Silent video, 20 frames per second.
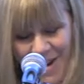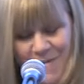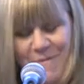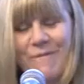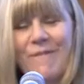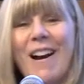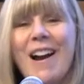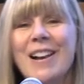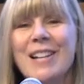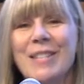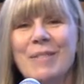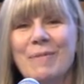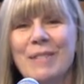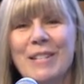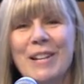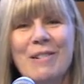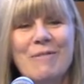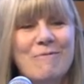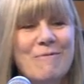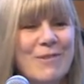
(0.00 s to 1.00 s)
who finds
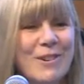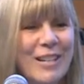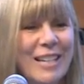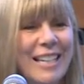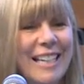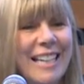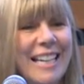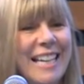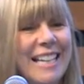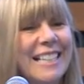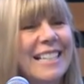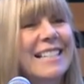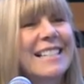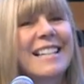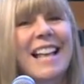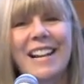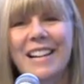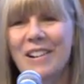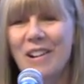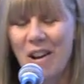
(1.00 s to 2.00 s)
himself working in a
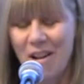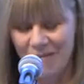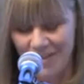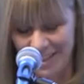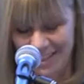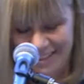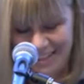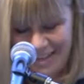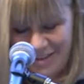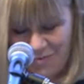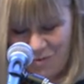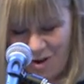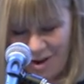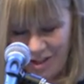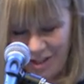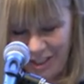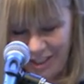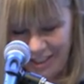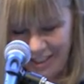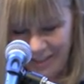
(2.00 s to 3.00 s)
Senate office in
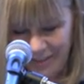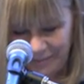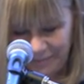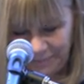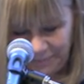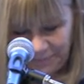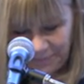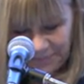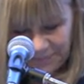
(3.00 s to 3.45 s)
Washington.